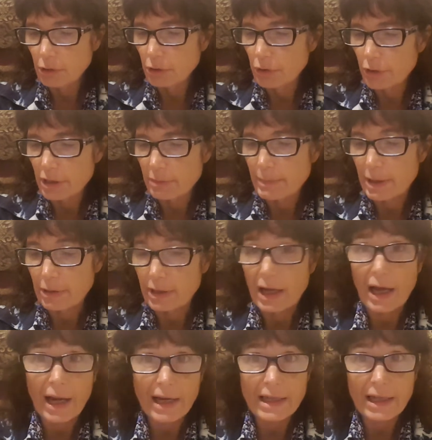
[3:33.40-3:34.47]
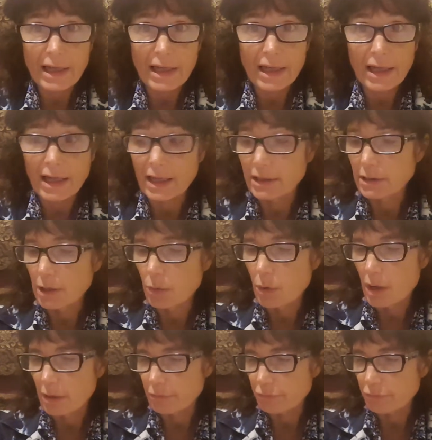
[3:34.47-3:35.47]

learn about hiking and go on